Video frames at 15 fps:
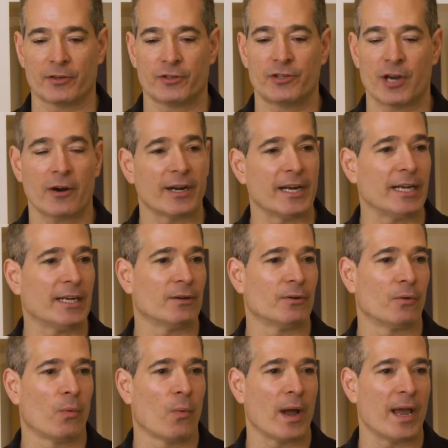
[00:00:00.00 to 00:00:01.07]
Jerry
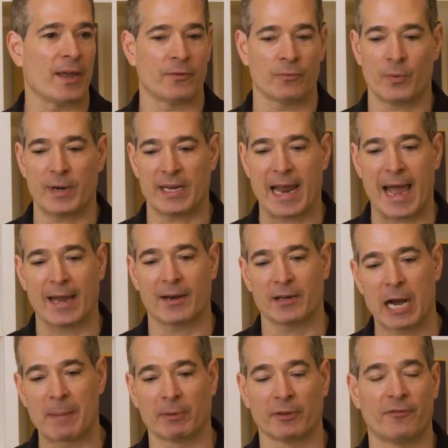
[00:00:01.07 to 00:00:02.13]
when we had a
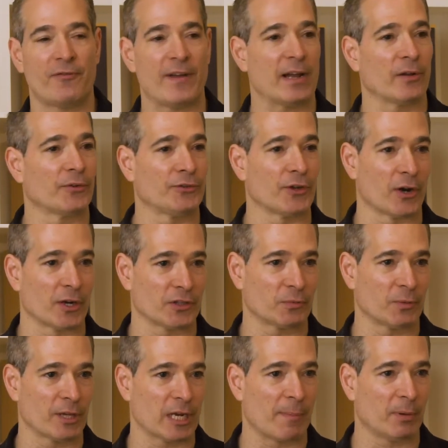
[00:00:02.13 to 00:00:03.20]
couple of failed starts
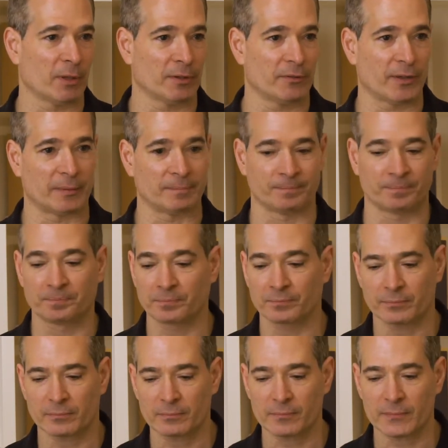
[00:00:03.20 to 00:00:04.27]
with a couple of
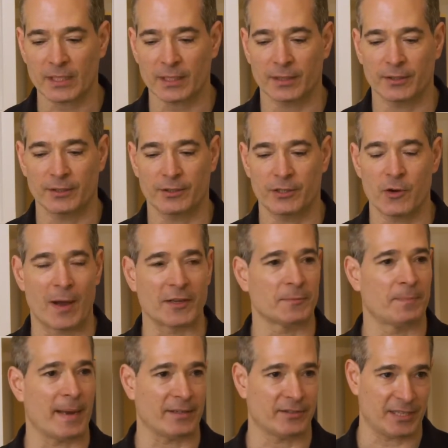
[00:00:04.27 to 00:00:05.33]

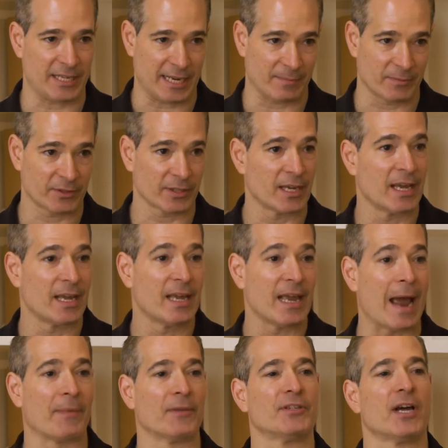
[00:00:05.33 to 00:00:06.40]
US-based teams.
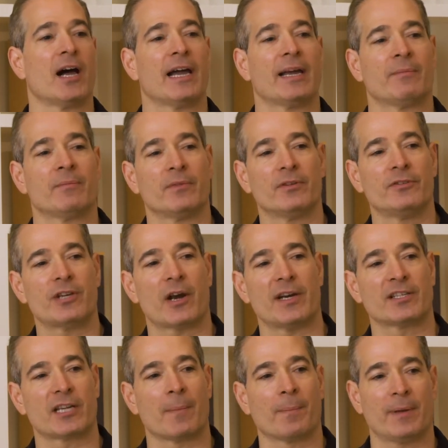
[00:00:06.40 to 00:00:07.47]
At the time, Jerry's
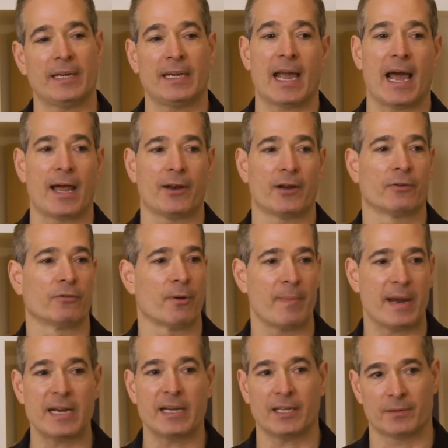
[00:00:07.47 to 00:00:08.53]
company had a
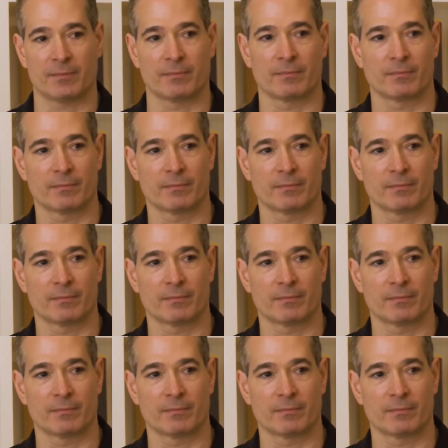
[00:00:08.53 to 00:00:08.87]
Romanian